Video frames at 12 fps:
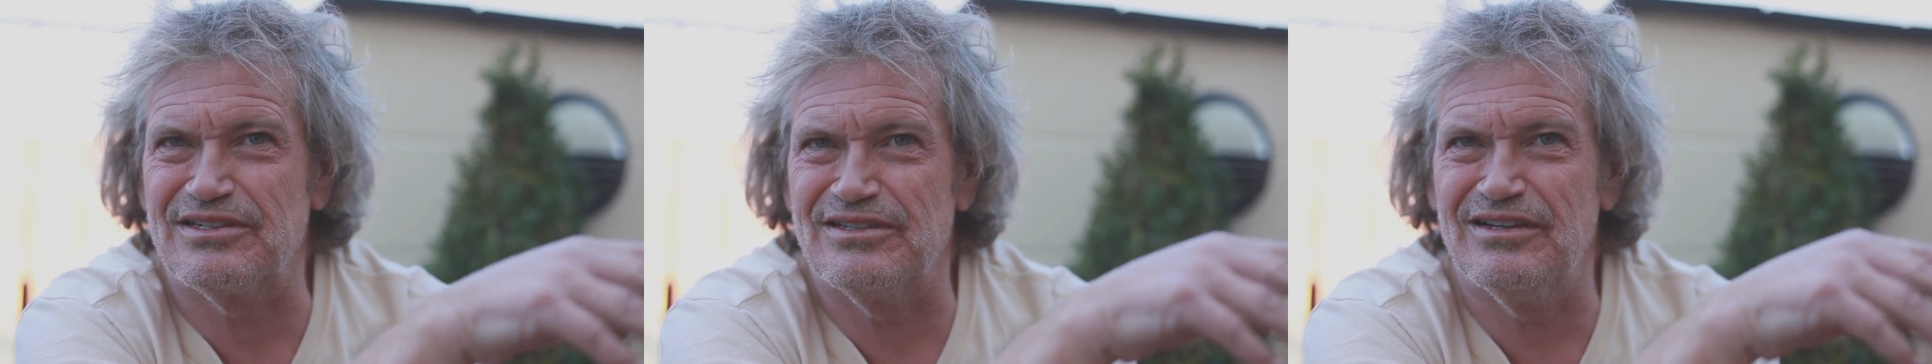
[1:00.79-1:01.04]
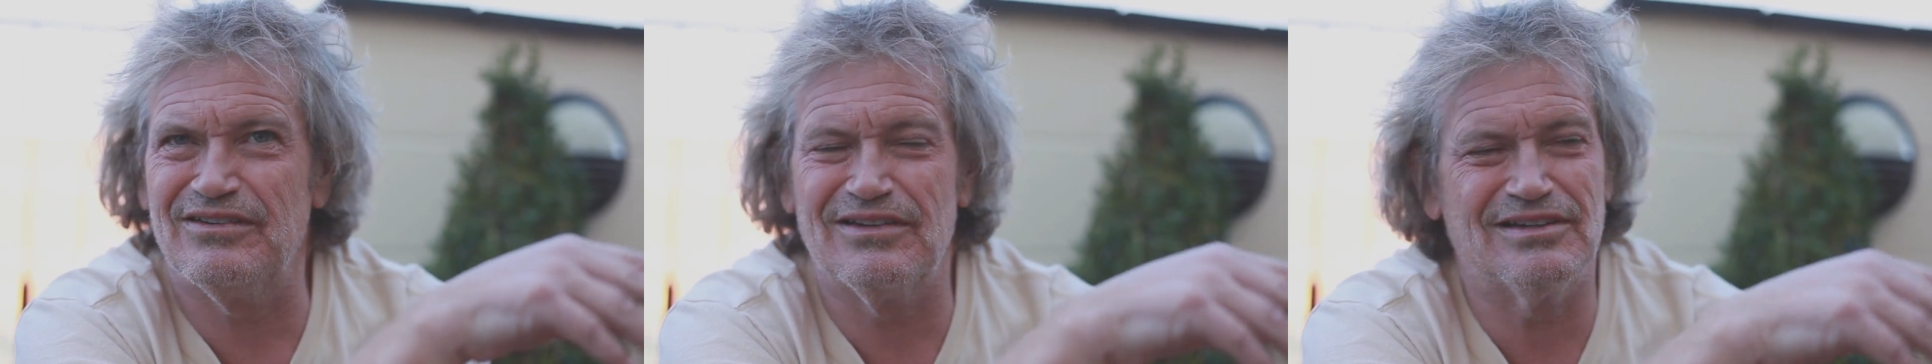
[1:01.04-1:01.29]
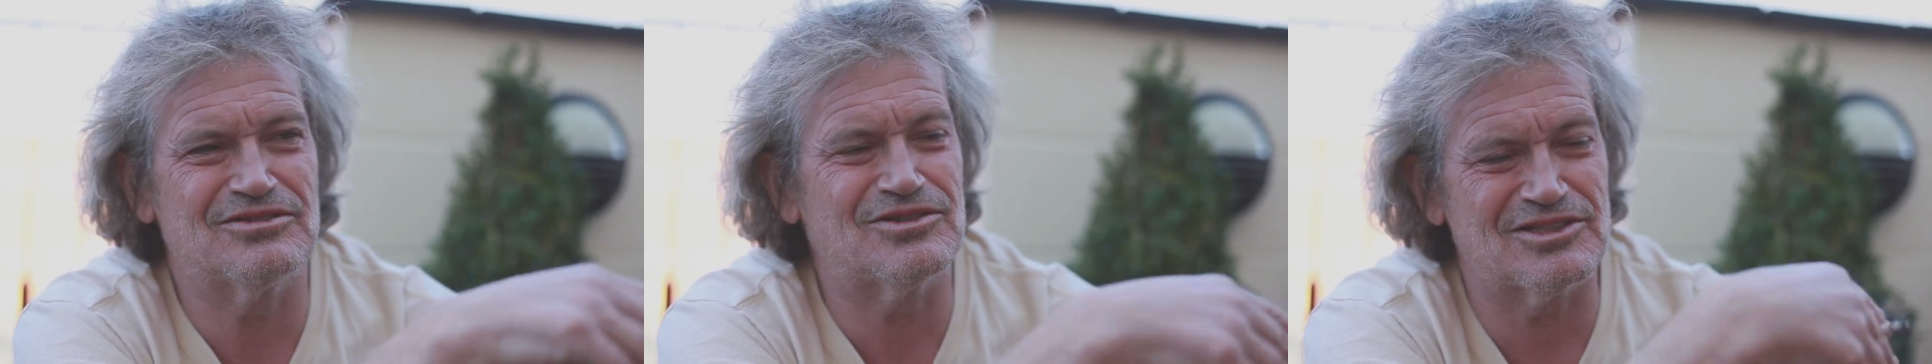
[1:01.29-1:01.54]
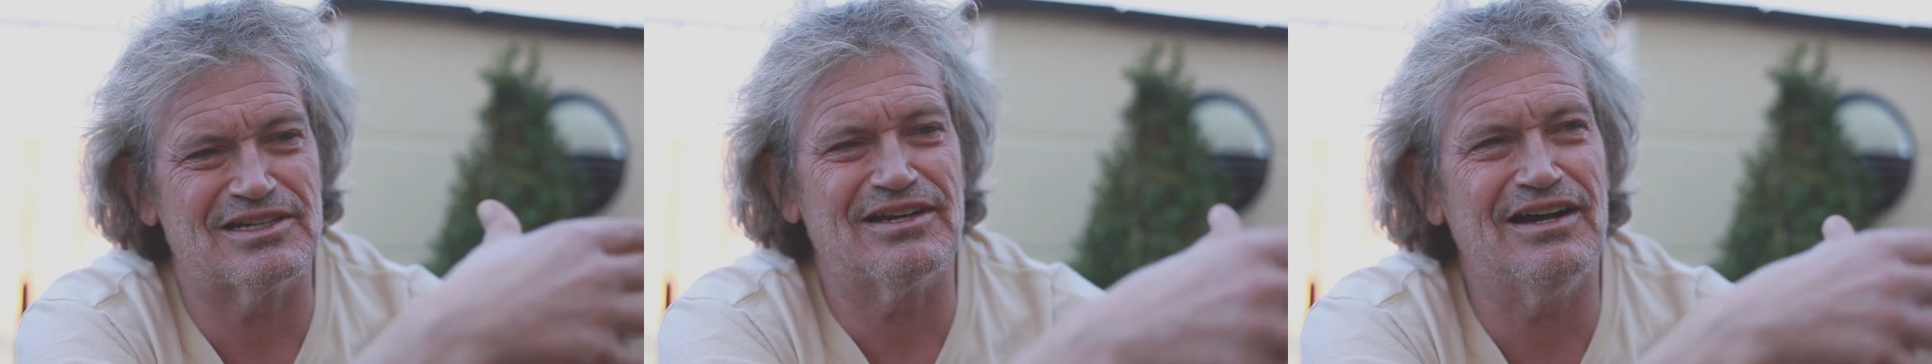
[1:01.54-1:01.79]
you know, and it's
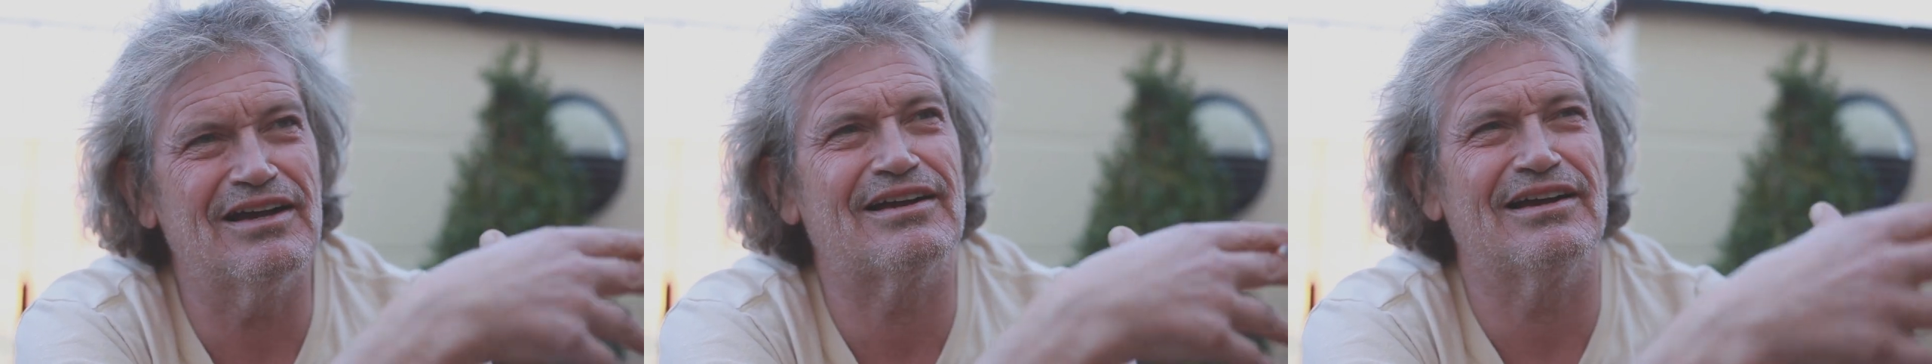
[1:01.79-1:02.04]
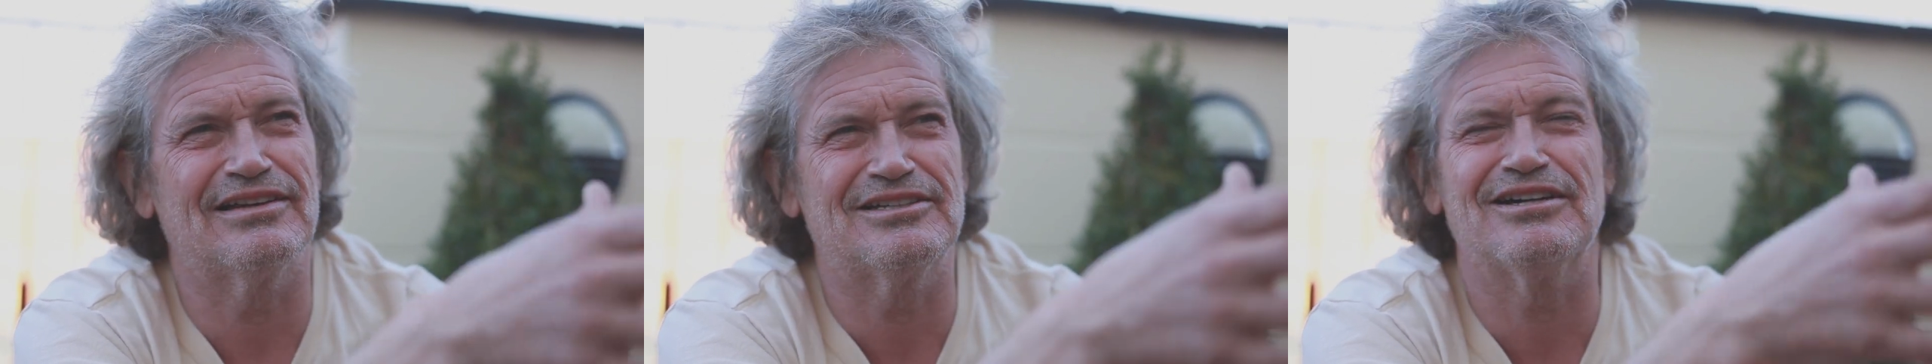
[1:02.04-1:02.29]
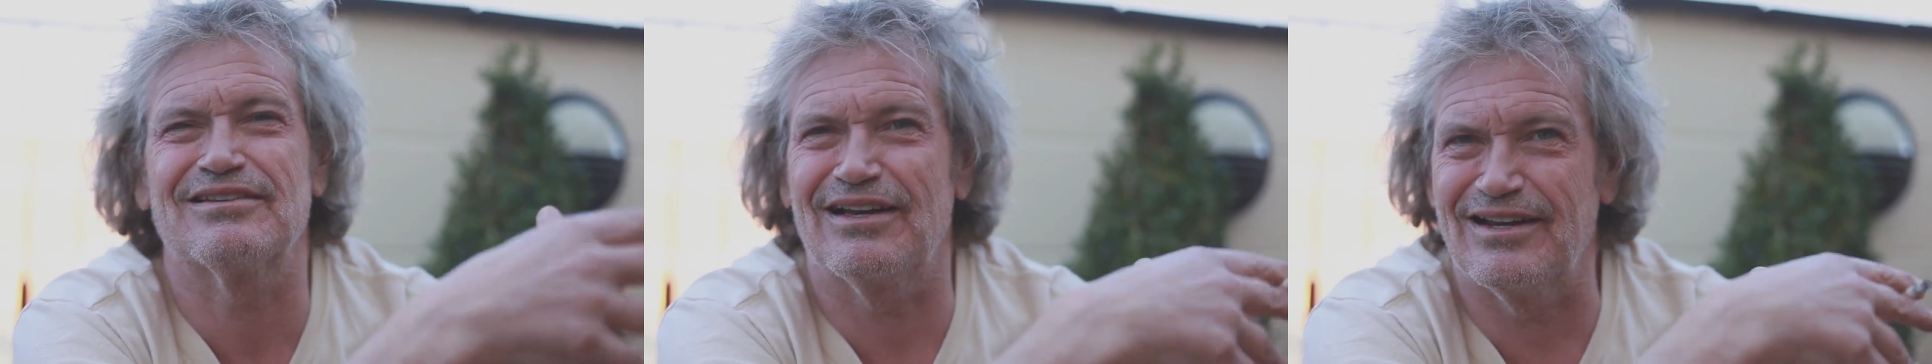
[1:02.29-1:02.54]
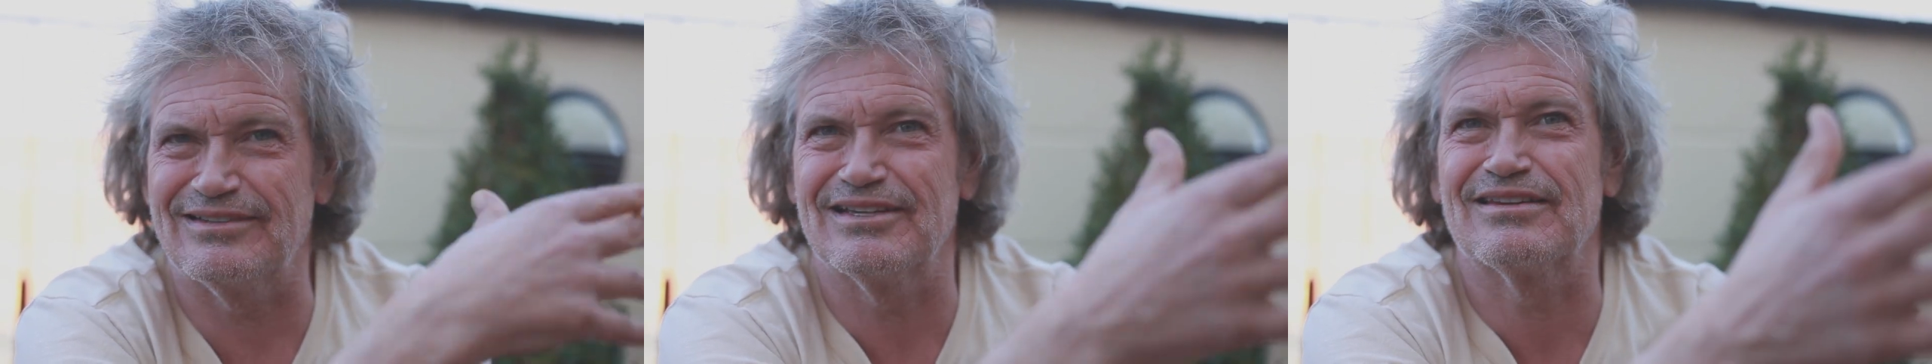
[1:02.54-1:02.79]
just like I kind of dug that.
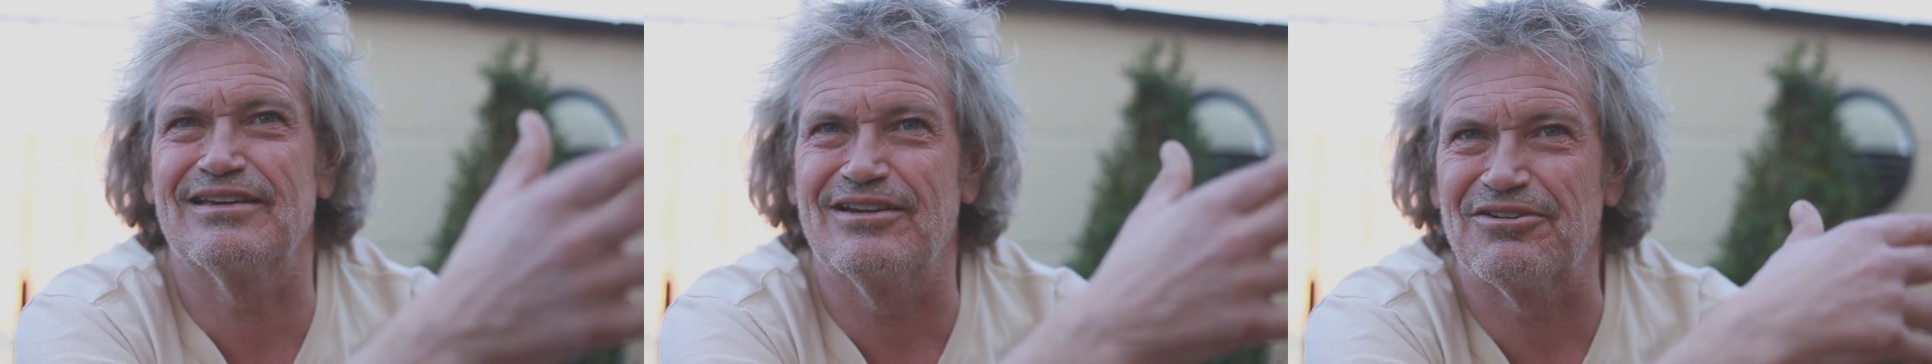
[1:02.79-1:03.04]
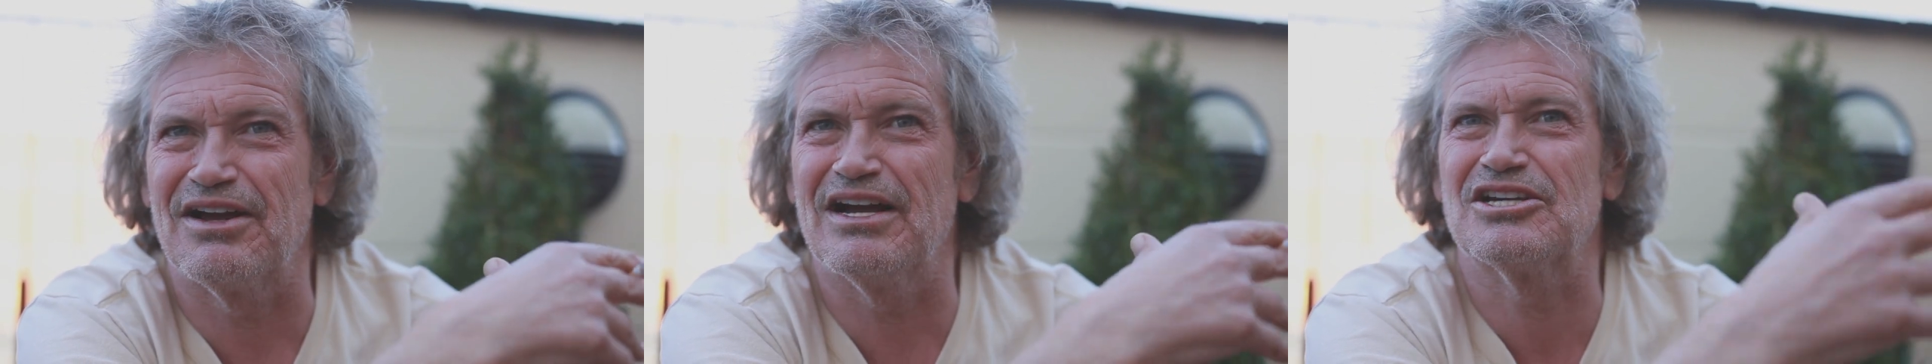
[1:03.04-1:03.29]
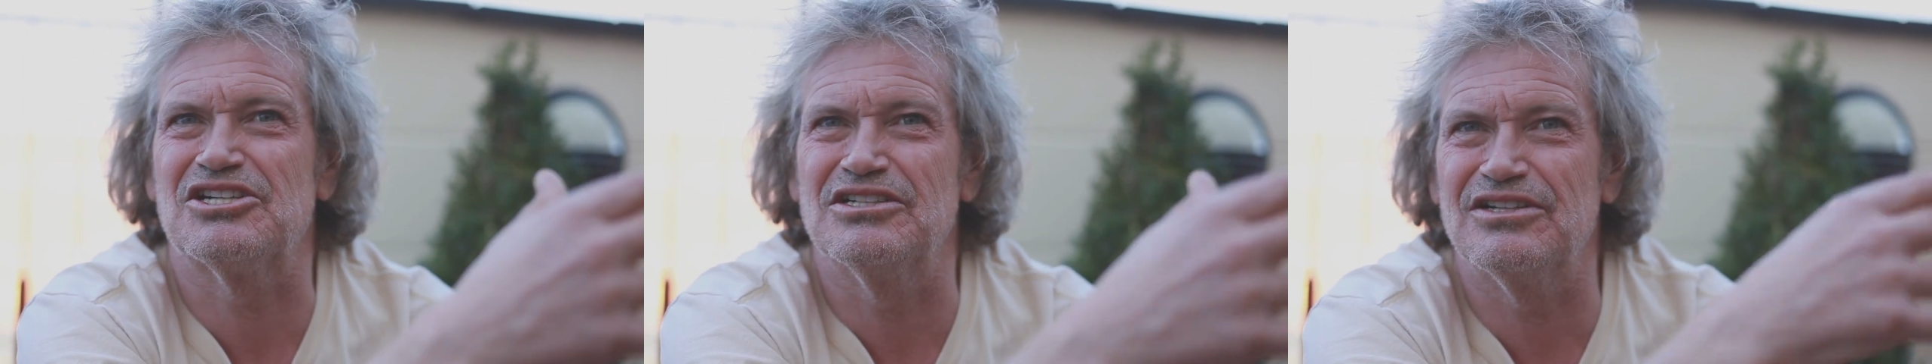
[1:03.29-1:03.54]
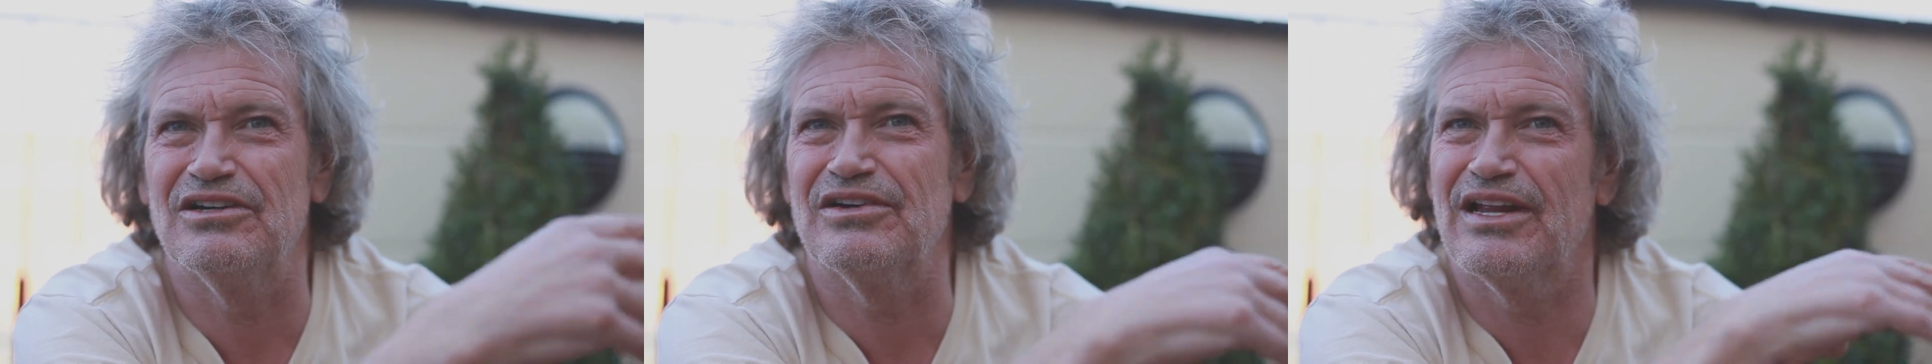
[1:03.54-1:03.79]
I dig the interaction,
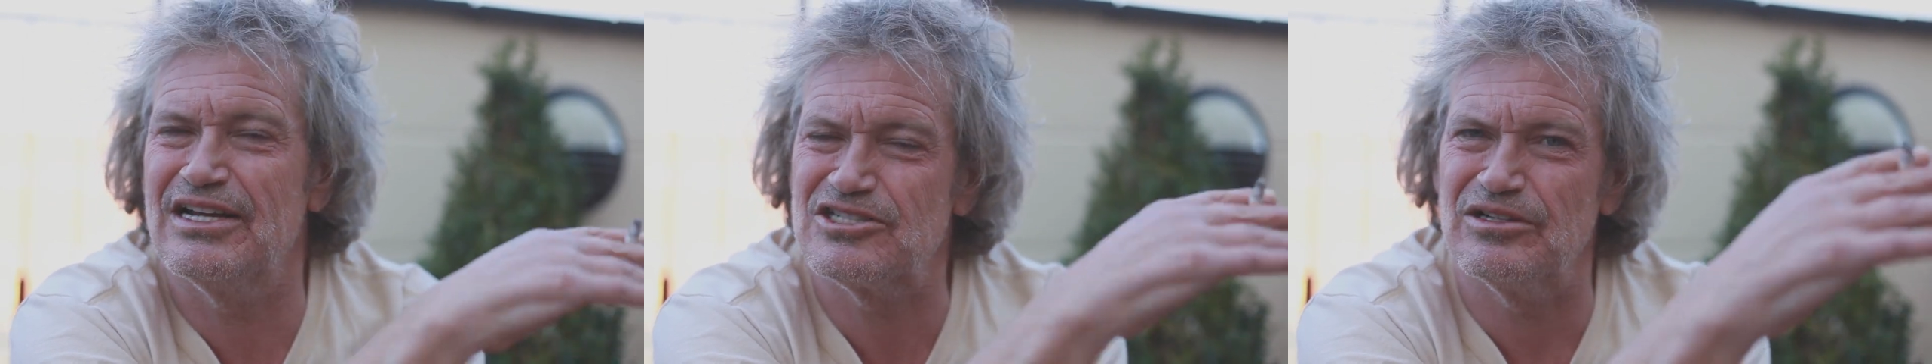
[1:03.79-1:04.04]
you know, it adds